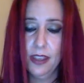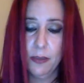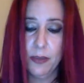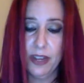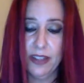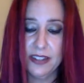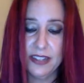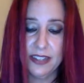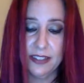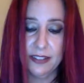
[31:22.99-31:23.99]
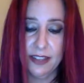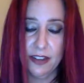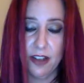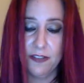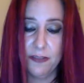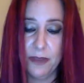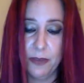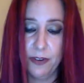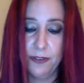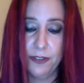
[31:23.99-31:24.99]
But I like to take the lid off of my
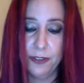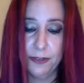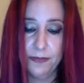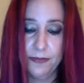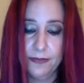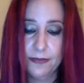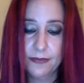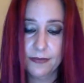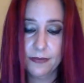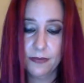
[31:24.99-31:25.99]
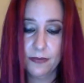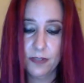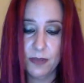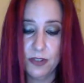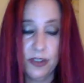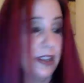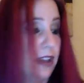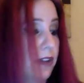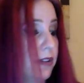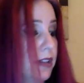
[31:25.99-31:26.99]
perfume, which I'm doing
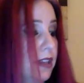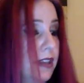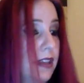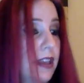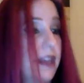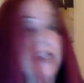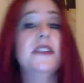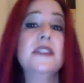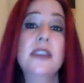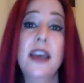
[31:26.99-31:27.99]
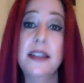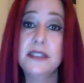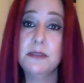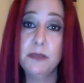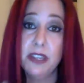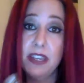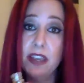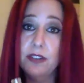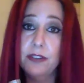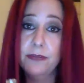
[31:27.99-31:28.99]
now, and I like to add some to my
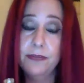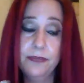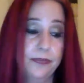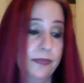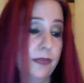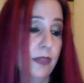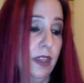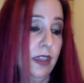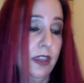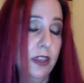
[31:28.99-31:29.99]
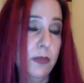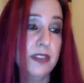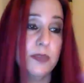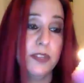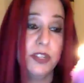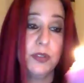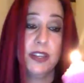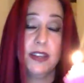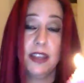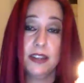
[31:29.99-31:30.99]
candle. Because when you
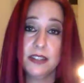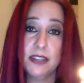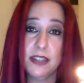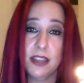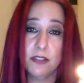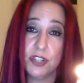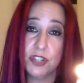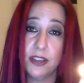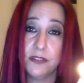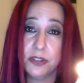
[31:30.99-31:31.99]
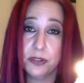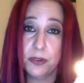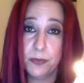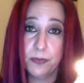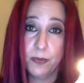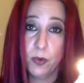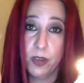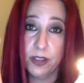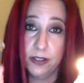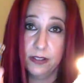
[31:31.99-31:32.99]
connect the energy of your
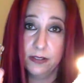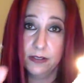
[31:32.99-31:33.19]
oil,